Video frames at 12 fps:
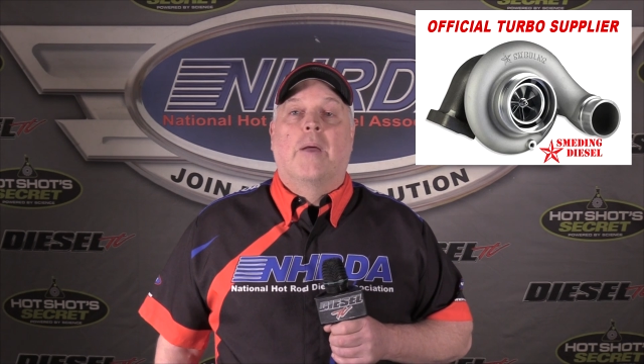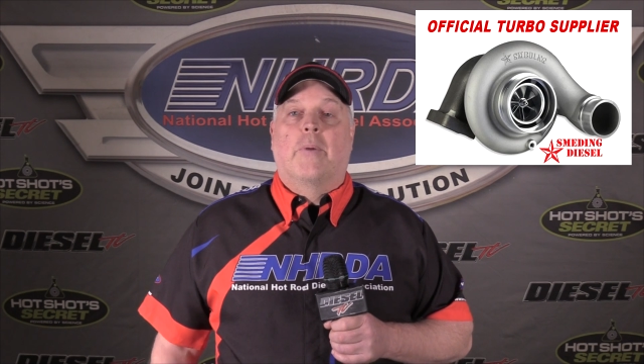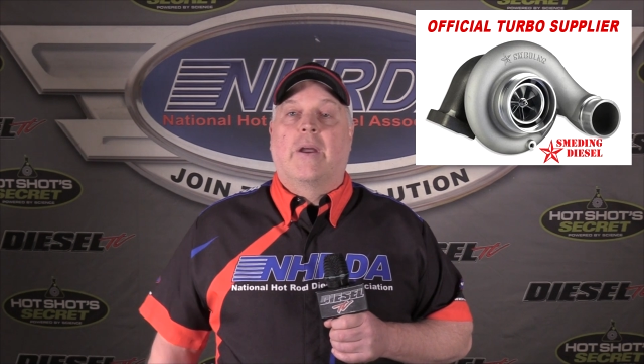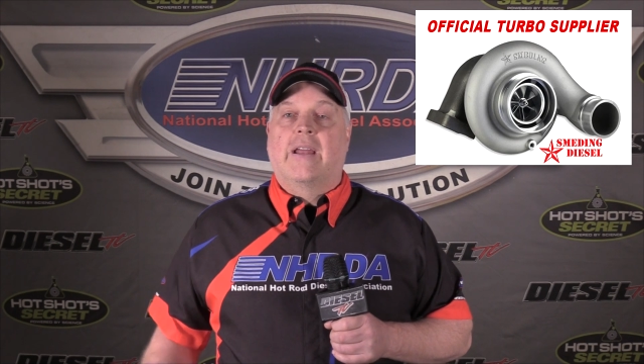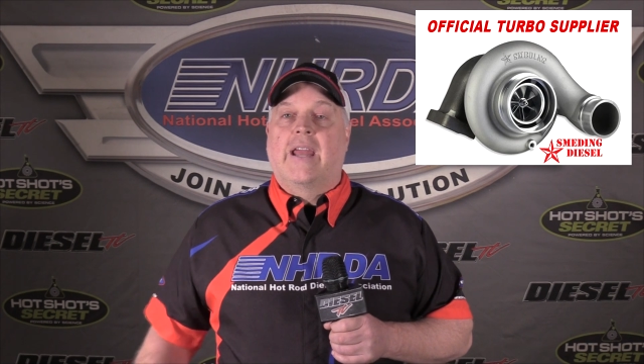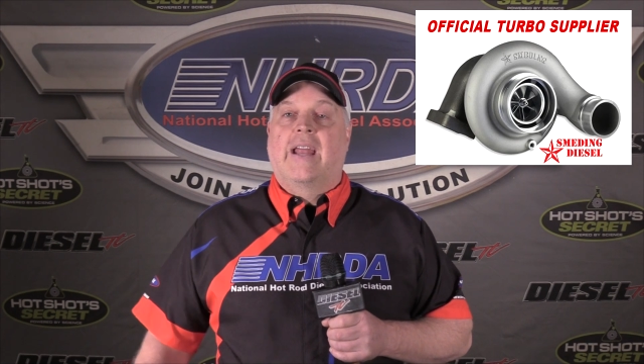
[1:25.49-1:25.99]

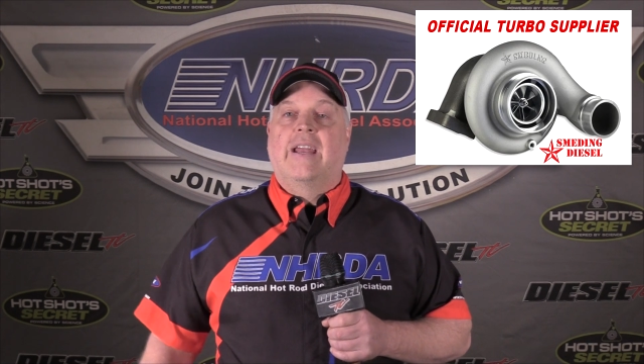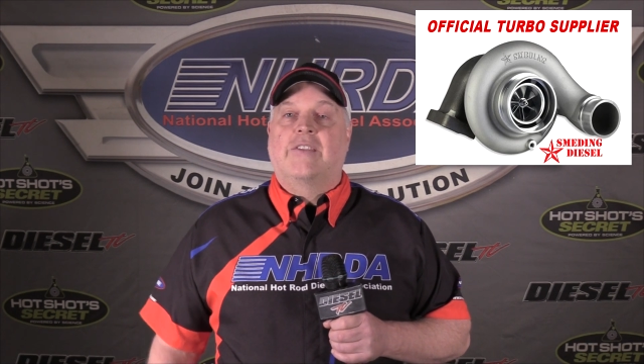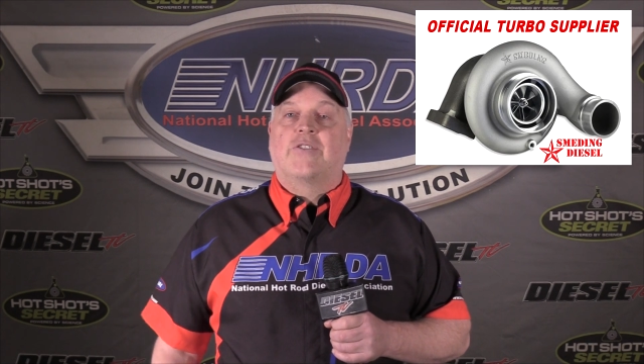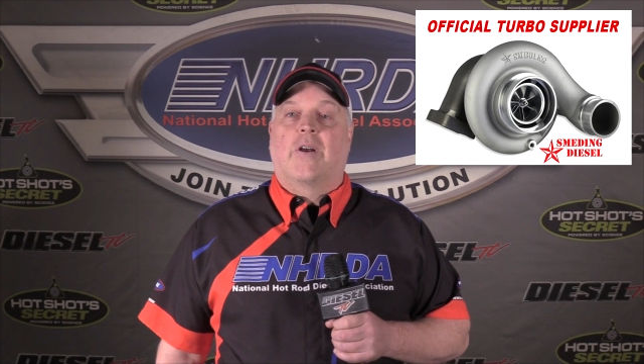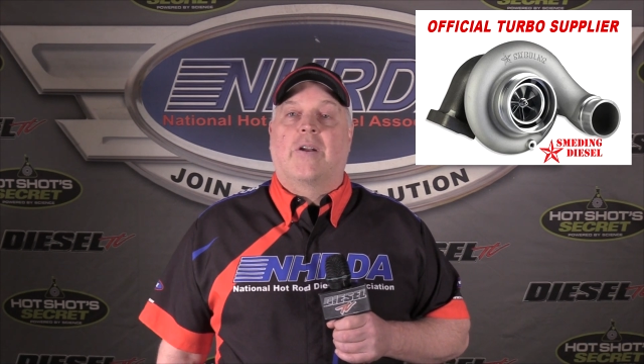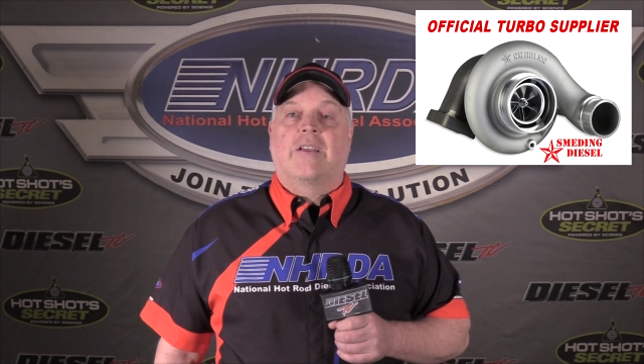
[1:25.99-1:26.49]
bringing
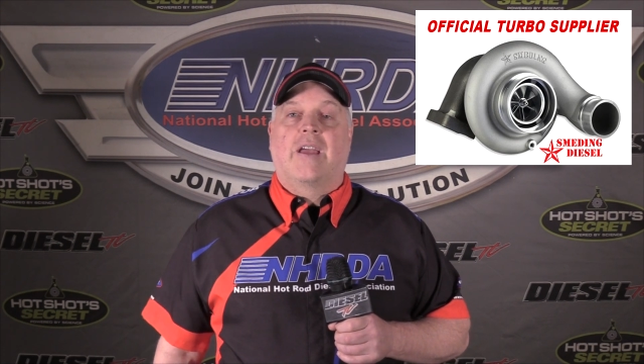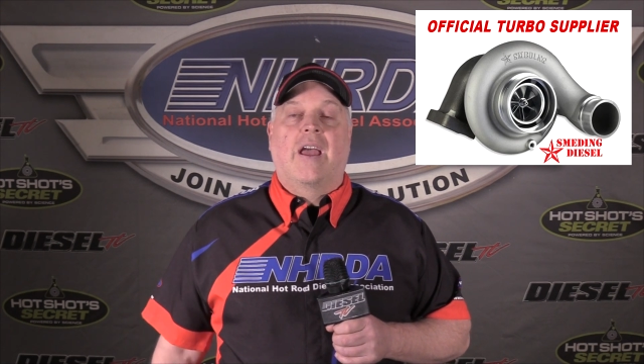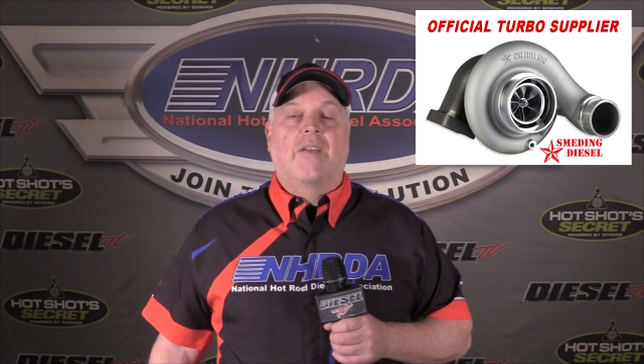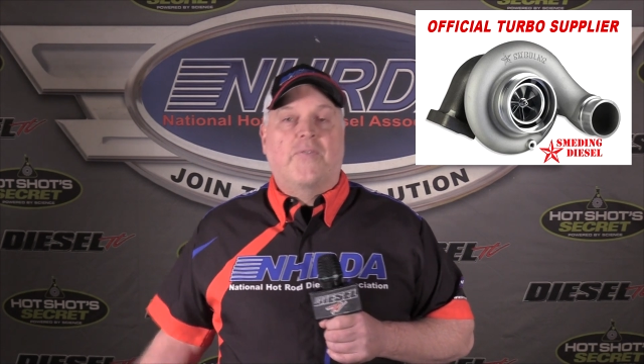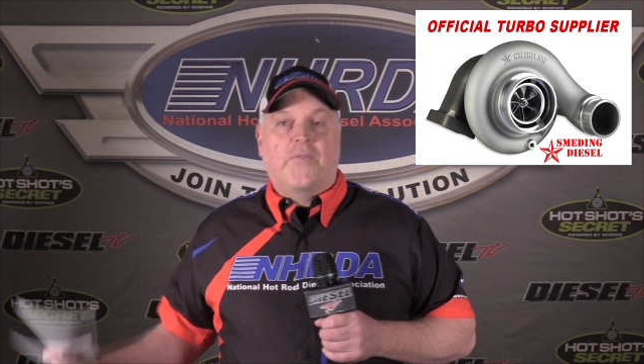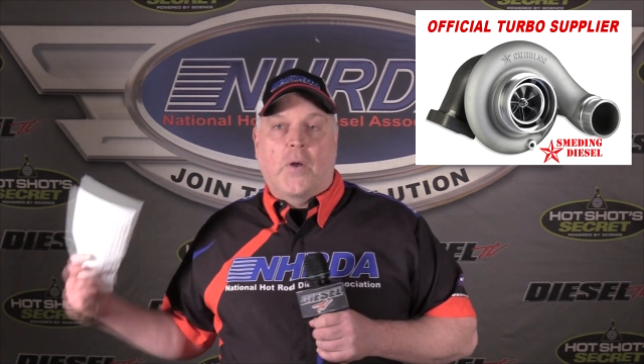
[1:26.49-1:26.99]

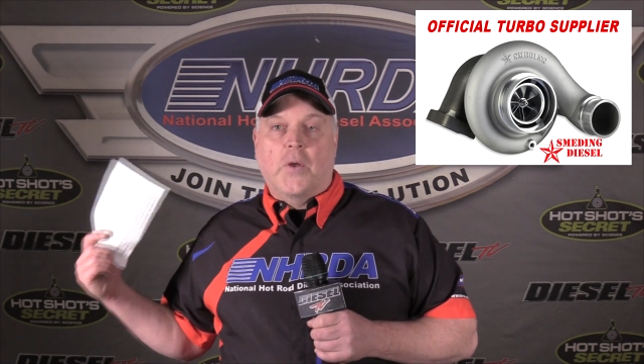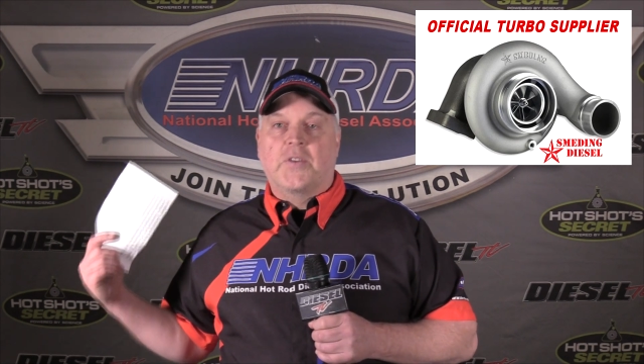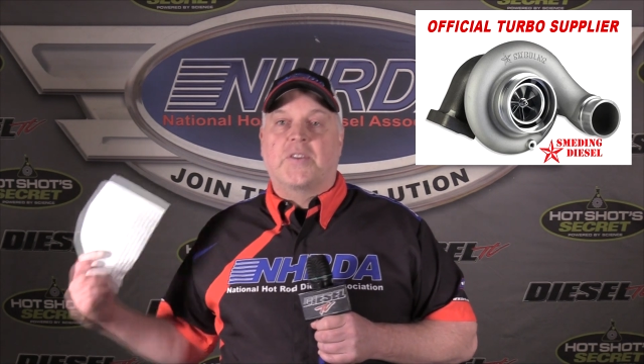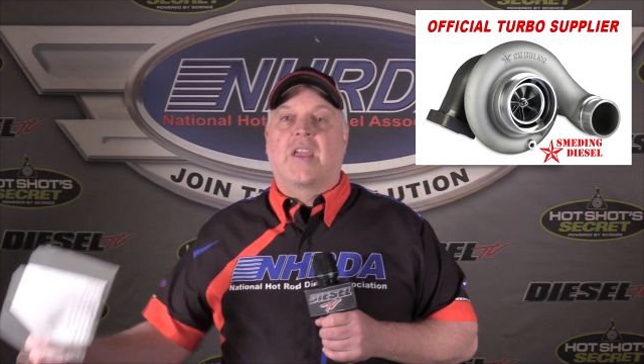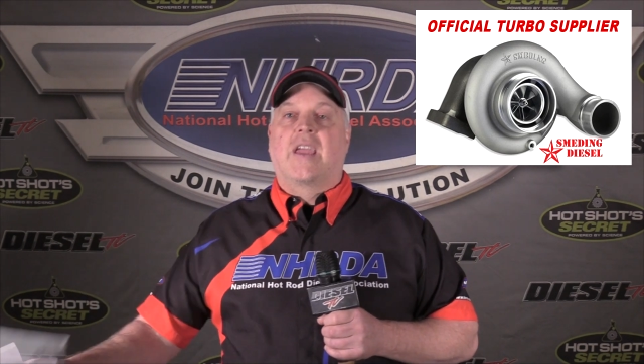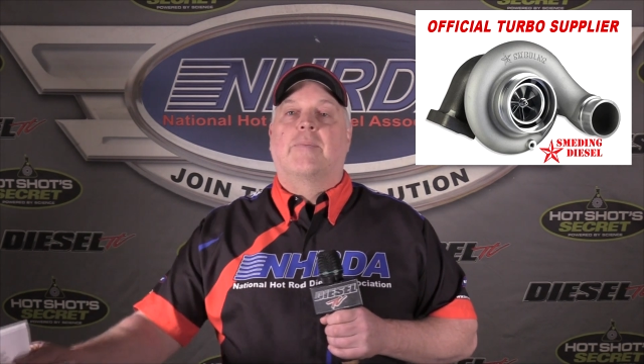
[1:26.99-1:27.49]
Nhrda full
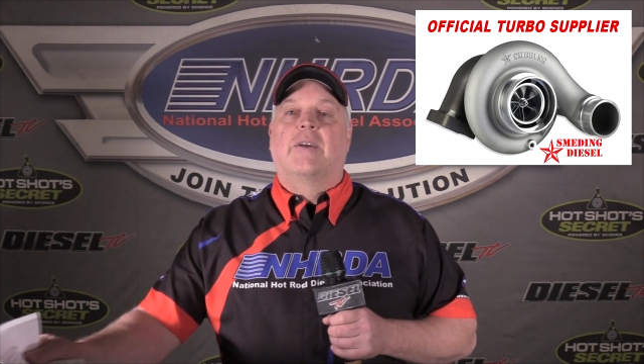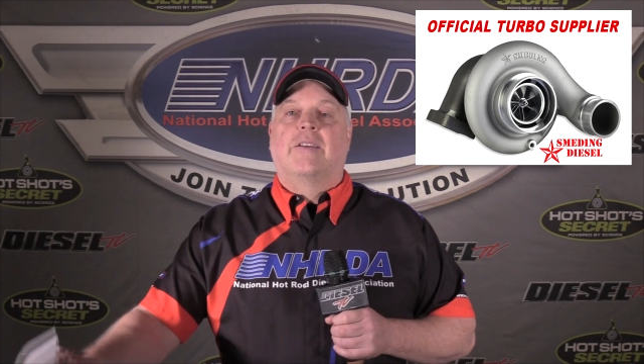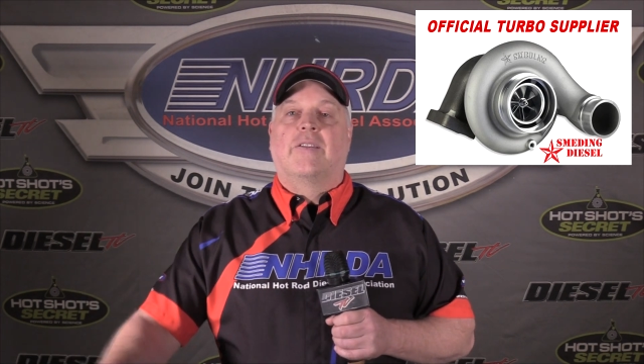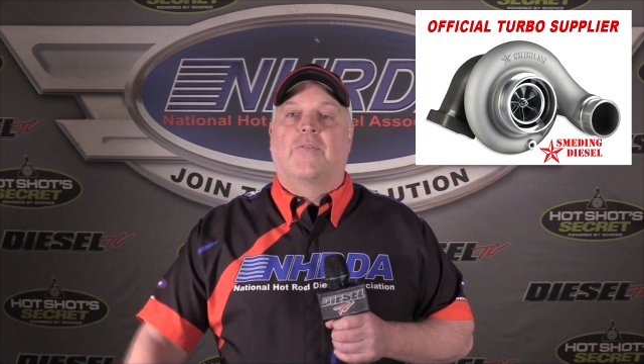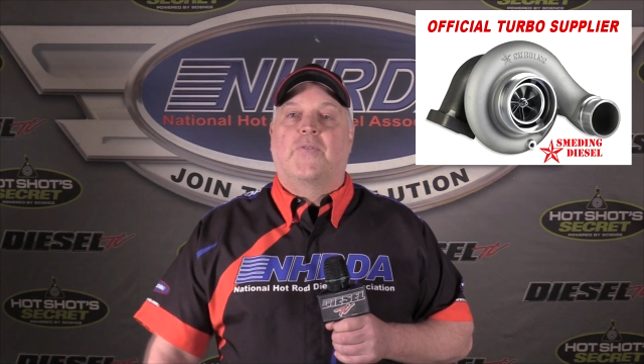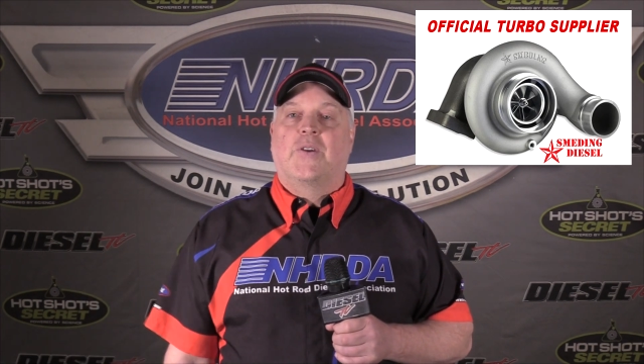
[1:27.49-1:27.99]
steam
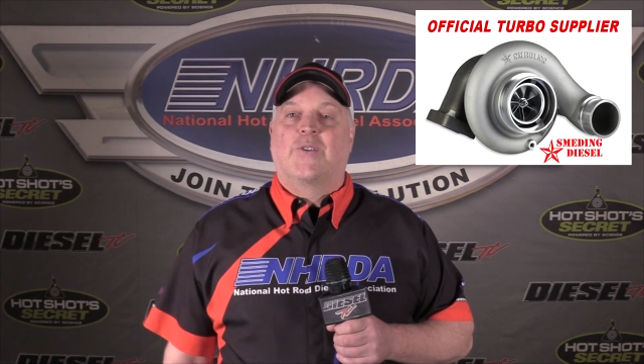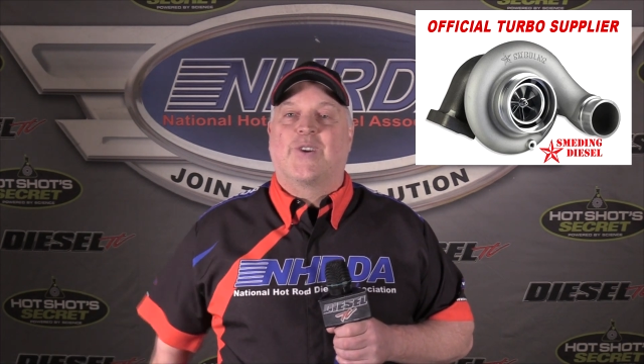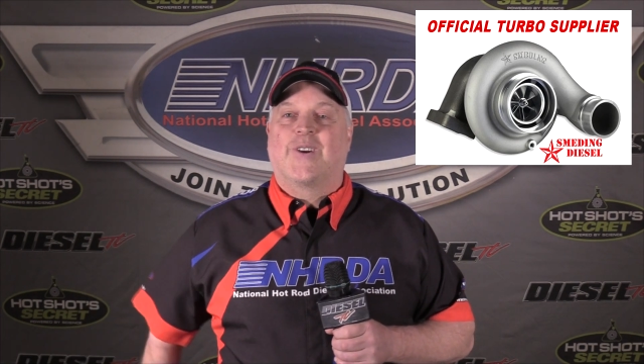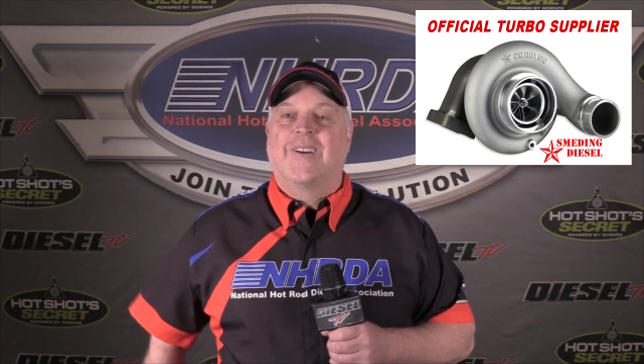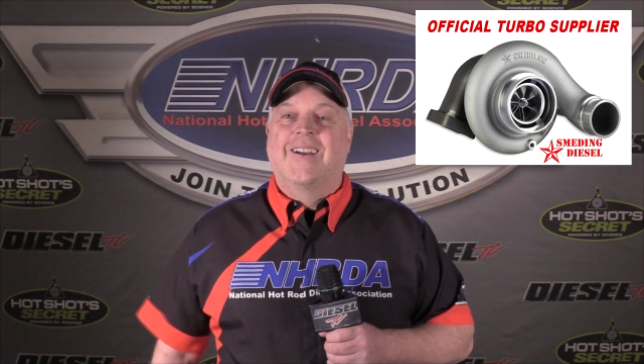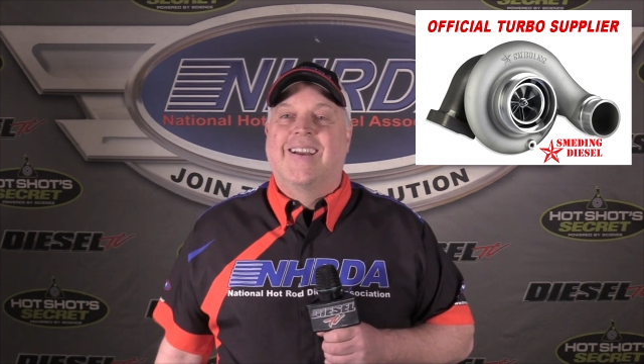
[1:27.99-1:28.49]
into the
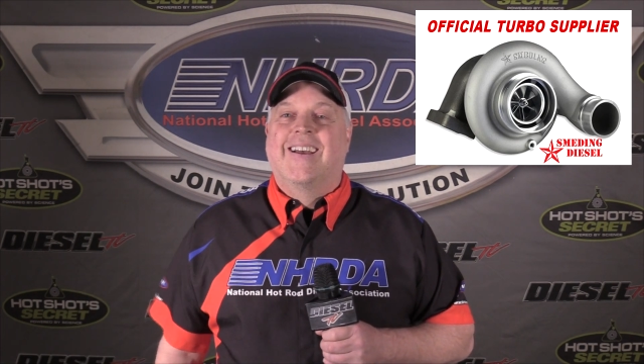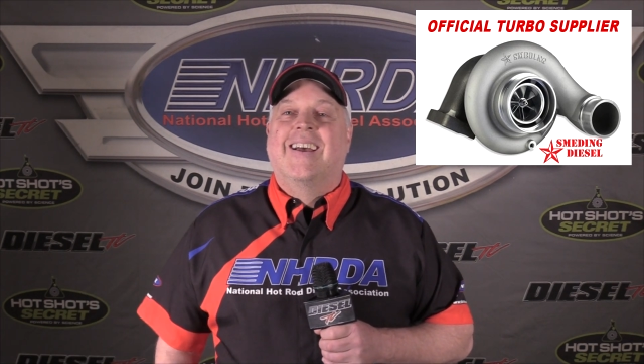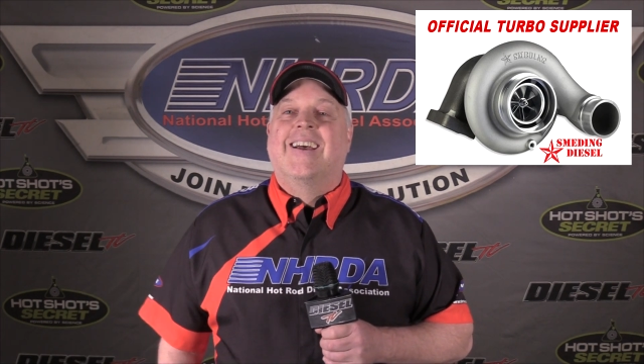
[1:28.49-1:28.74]
future.